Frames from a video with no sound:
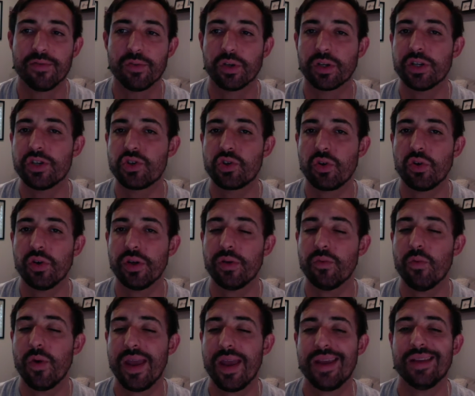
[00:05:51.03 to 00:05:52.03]
We're controlling
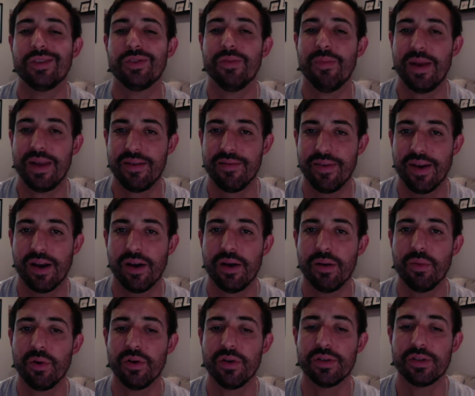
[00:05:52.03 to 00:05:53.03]
way too many
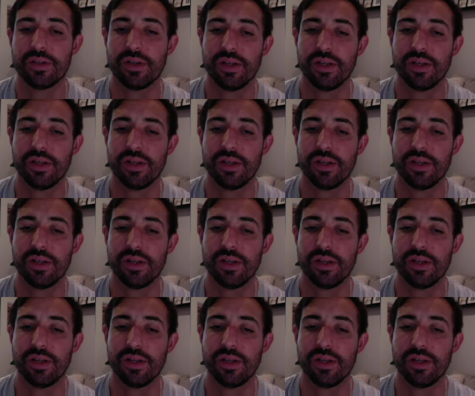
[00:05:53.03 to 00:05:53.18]
variables,